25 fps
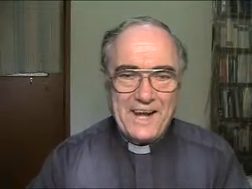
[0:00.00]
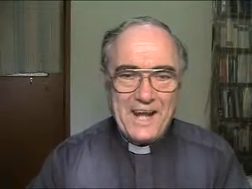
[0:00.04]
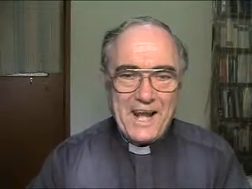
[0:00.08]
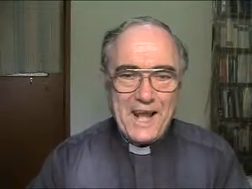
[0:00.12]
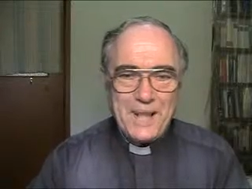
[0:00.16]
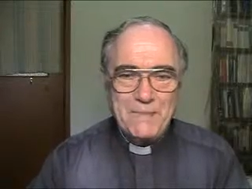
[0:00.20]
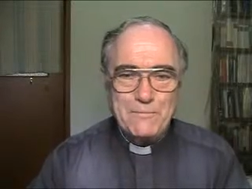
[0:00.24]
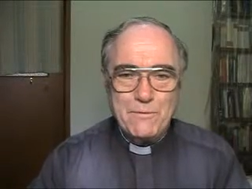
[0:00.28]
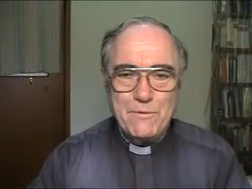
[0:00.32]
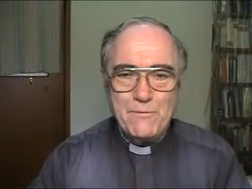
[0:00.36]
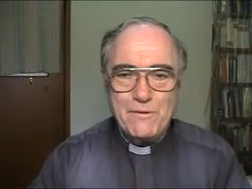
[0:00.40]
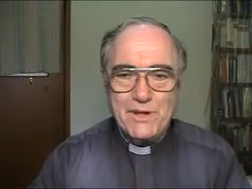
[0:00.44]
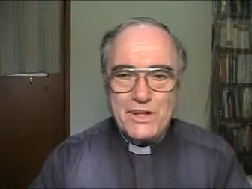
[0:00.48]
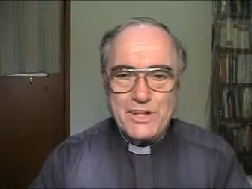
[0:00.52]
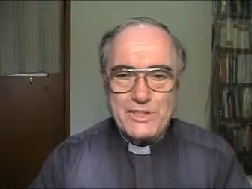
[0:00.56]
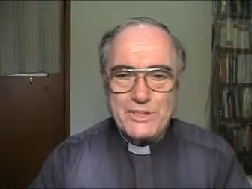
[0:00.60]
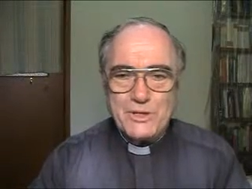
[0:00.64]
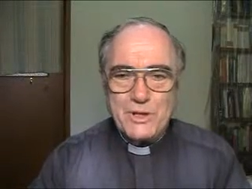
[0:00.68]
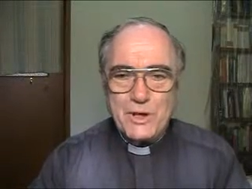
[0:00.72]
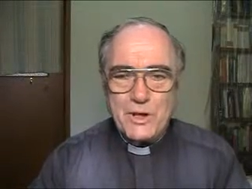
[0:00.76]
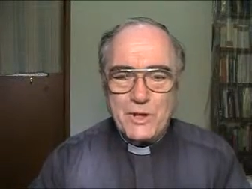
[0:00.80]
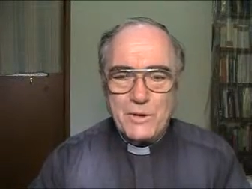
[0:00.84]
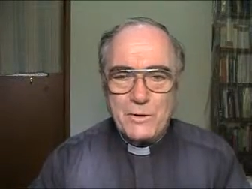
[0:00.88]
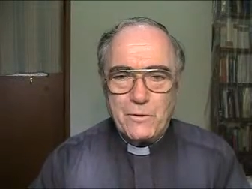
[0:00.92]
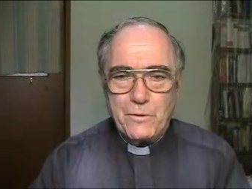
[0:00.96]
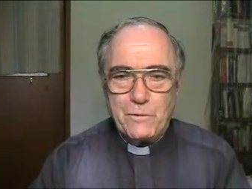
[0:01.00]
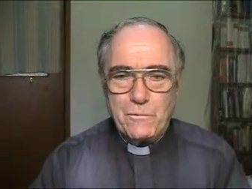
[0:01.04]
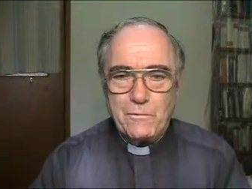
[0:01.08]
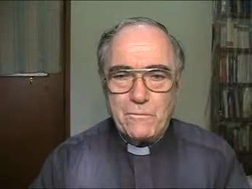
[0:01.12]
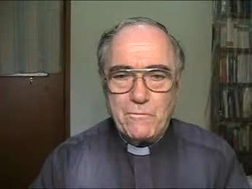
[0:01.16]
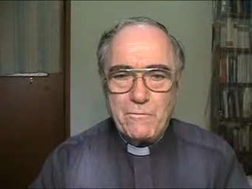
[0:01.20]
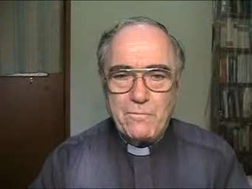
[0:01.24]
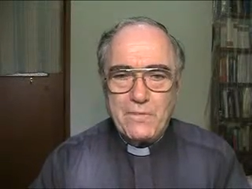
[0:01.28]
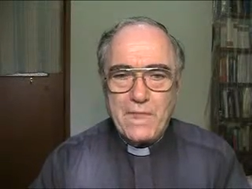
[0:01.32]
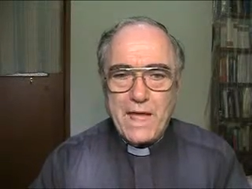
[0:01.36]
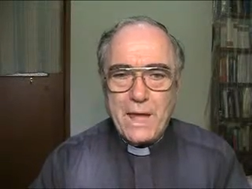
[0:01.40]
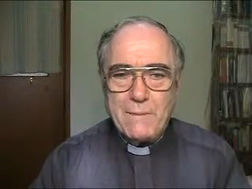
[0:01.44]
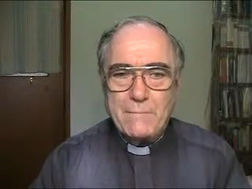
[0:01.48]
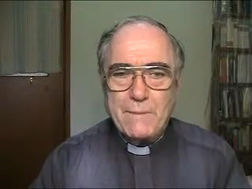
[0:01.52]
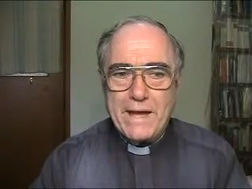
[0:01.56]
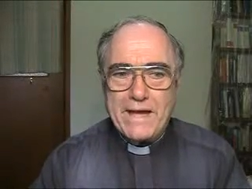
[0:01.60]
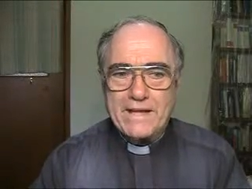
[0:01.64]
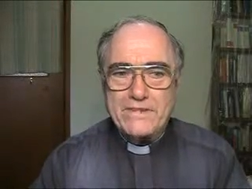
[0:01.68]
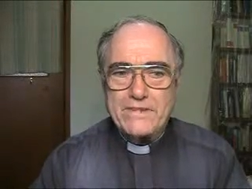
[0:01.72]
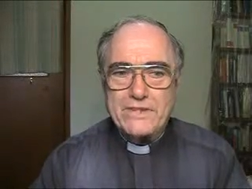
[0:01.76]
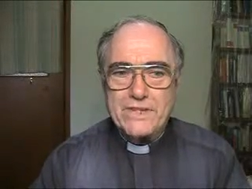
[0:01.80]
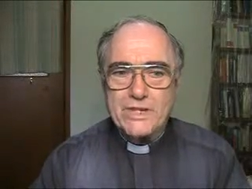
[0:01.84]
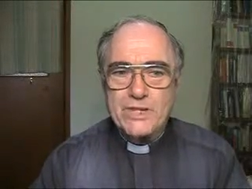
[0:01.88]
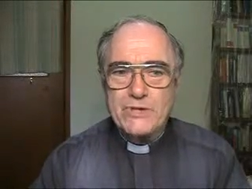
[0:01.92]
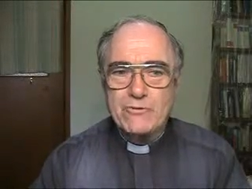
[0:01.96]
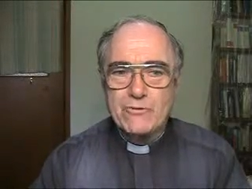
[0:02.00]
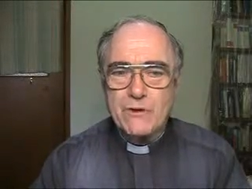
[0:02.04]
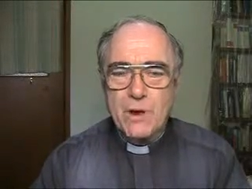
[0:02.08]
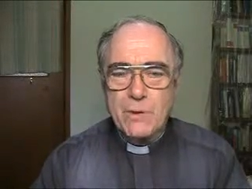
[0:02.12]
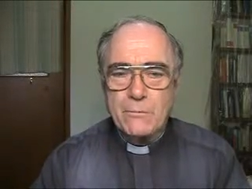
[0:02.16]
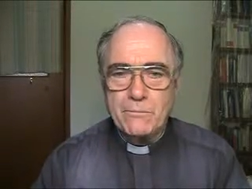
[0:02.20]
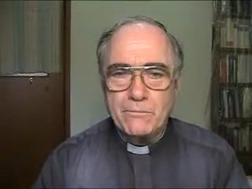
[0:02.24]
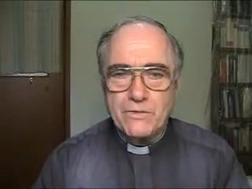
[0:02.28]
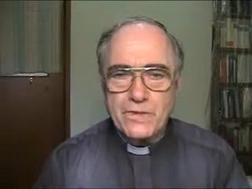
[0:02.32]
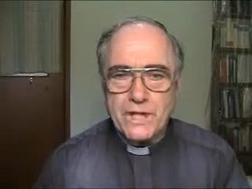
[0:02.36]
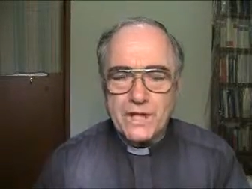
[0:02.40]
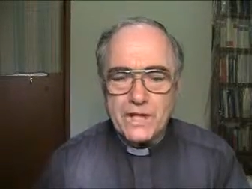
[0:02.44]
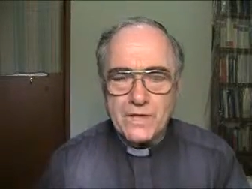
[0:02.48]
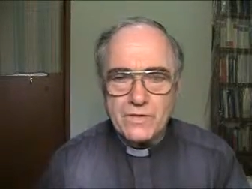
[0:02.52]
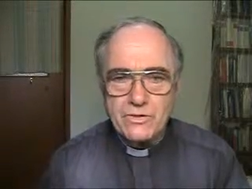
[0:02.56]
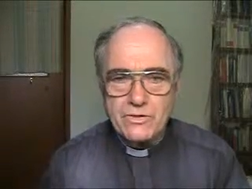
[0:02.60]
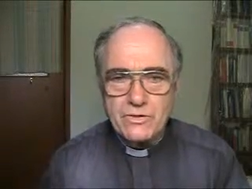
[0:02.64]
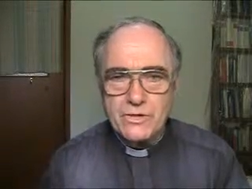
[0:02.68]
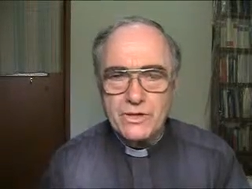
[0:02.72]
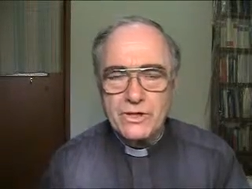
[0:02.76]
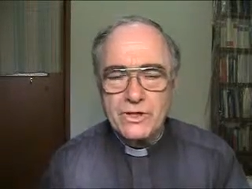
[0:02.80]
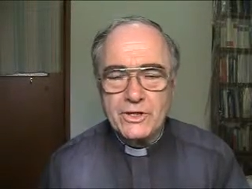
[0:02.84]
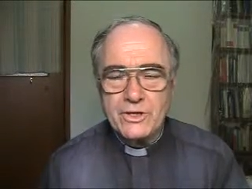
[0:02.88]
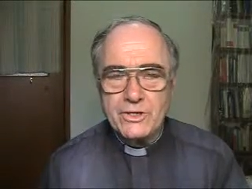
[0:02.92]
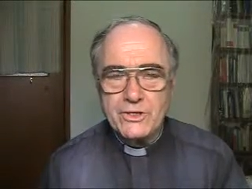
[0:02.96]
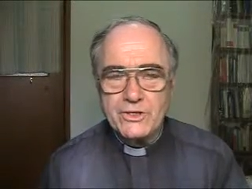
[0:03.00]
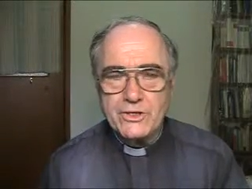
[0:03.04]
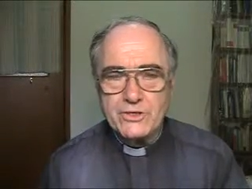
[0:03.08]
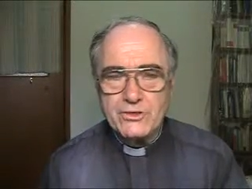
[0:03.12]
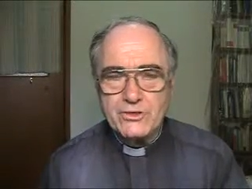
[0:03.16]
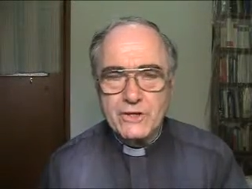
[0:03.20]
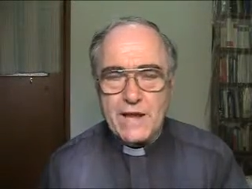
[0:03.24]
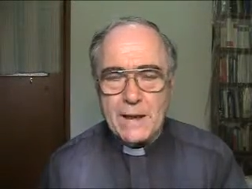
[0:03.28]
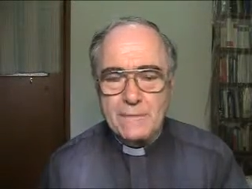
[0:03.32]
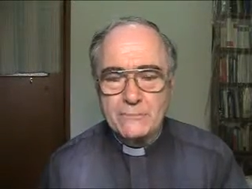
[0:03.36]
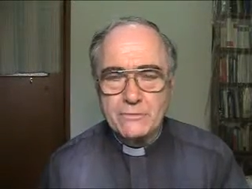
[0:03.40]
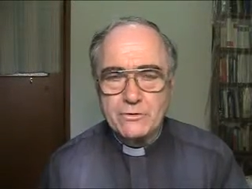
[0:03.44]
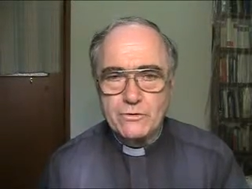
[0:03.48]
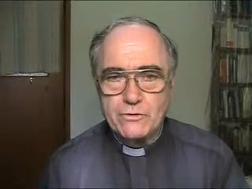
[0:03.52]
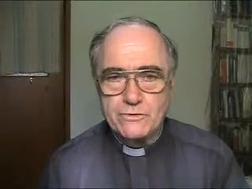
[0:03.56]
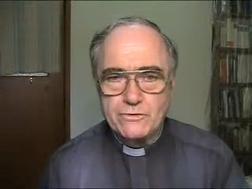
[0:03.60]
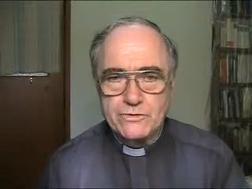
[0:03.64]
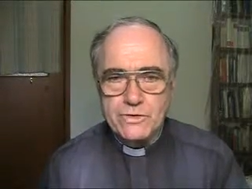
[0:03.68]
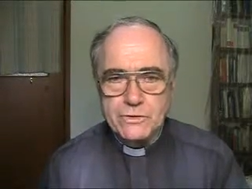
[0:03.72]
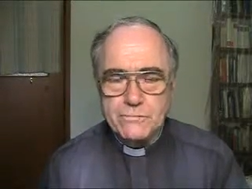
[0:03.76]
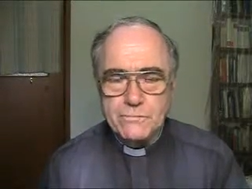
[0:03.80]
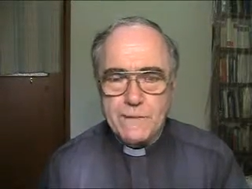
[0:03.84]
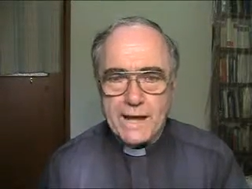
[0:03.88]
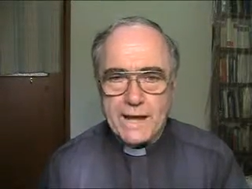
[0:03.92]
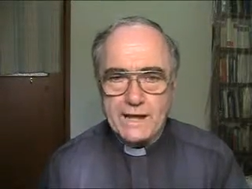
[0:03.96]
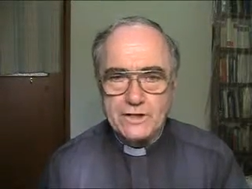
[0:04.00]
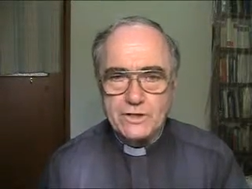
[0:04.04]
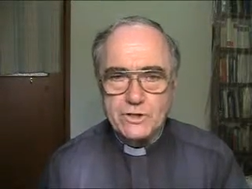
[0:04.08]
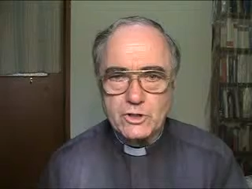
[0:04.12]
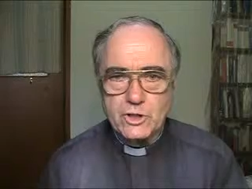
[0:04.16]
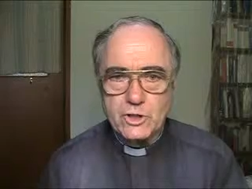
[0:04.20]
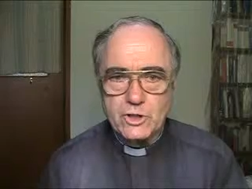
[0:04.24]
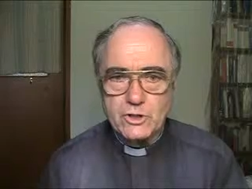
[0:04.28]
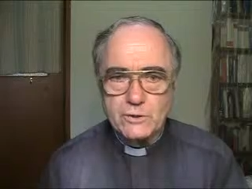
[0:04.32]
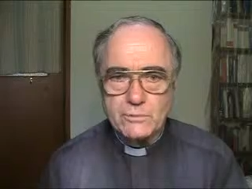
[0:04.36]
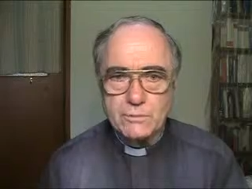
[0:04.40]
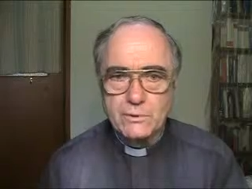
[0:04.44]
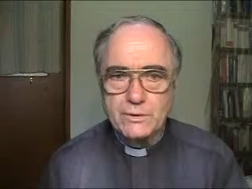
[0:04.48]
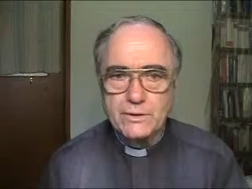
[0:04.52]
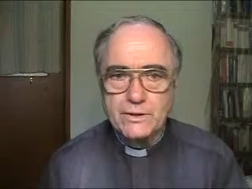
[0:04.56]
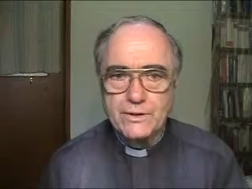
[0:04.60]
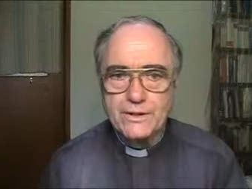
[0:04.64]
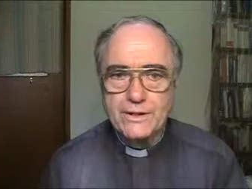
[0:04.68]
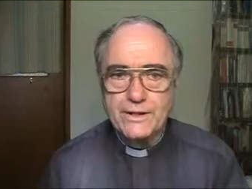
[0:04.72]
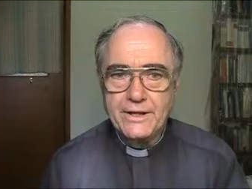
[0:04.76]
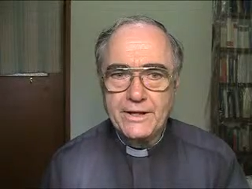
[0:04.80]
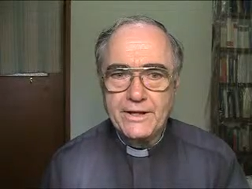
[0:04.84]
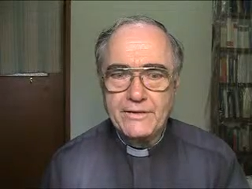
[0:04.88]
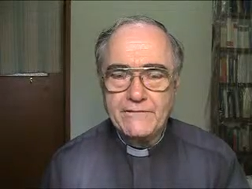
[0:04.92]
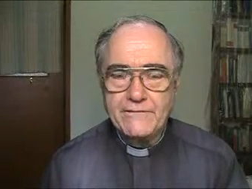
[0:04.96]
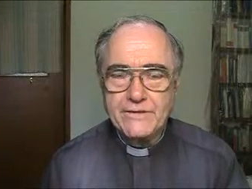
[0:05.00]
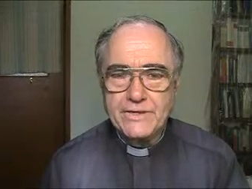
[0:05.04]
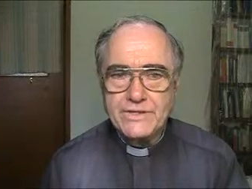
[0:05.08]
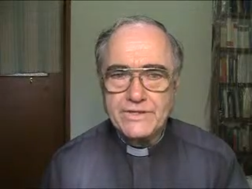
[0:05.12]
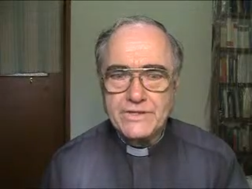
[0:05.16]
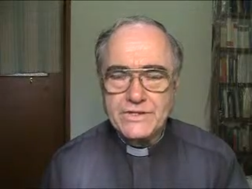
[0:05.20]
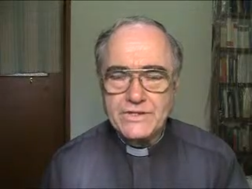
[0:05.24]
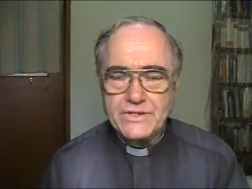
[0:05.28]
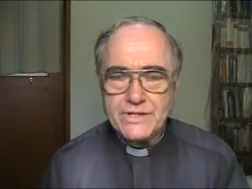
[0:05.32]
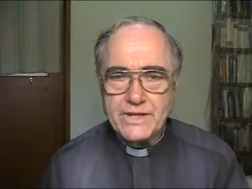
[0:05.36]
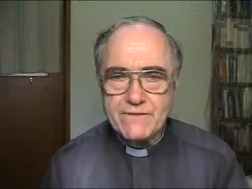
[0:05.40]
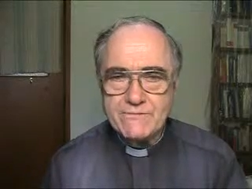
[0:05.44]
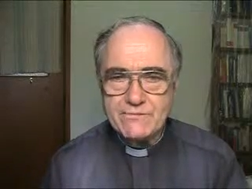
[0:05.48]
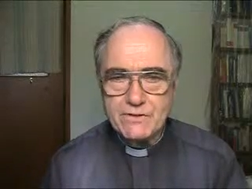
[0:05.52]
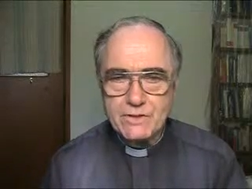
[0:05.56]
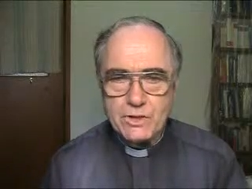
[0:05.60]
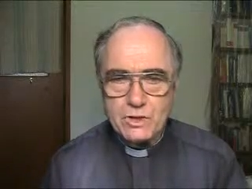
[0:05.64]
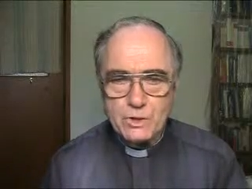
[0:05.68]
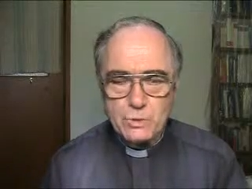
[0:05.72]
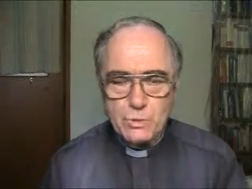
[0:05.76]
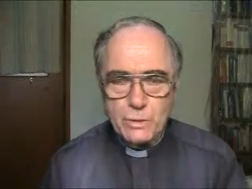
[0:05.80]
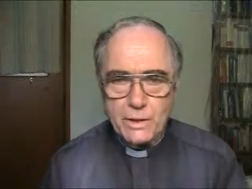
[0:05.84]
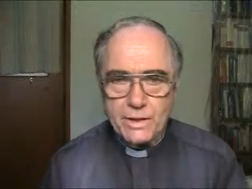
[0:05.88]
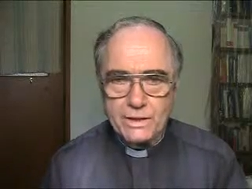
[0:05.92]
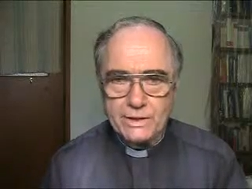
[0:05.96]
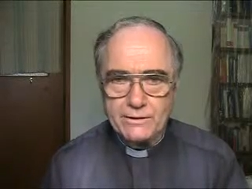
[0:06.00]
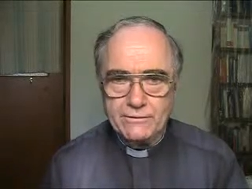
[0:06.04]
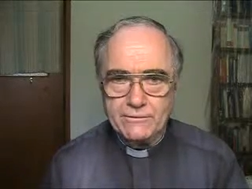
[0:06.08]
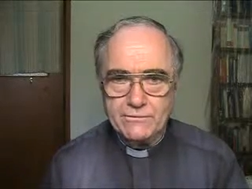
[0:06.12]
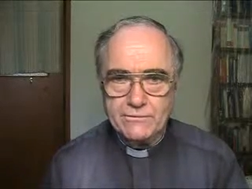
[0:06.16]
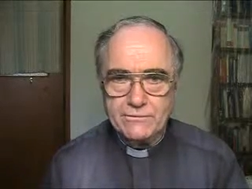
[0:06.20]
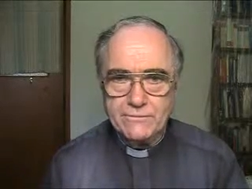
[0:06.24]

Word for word: Let me read to you a passage from the third chapter of St Mark's Gospel, verses 7 to 12.